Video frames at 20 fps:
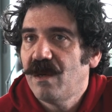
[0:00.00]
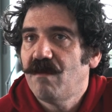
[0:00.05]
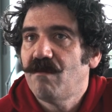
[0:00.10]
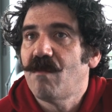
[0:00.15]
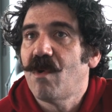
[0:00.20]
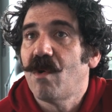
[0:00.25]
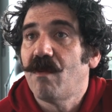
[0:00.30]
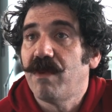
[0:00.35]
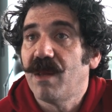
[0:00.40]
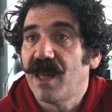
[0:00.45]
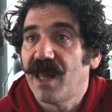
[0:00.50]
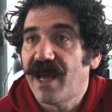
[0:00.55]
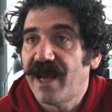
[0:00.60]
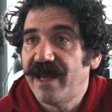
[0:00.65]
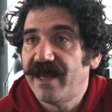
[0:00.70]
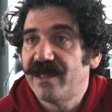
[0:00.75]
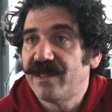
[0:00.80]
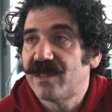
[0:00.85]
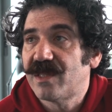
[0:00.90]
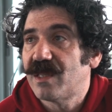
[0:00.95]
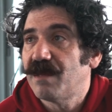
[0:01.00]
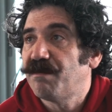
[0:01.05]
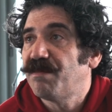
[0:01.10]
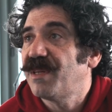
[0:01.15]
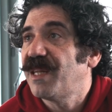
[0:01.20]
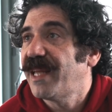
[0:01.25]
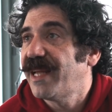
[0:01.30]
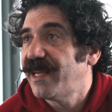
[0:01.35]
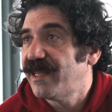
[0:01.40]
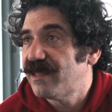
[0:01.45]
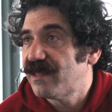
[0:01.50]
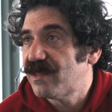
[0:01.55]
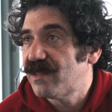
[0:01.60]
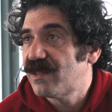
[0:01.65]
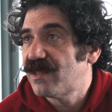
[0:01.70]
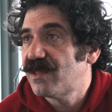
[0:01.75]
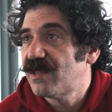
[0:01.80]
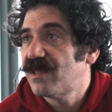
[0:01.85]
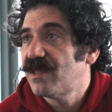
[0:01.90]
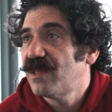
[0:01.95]
mobilize the
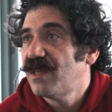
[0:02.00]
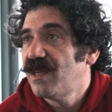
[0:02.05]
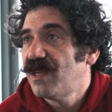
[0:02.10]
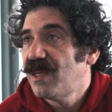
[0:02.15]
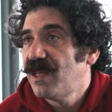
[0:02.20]
plates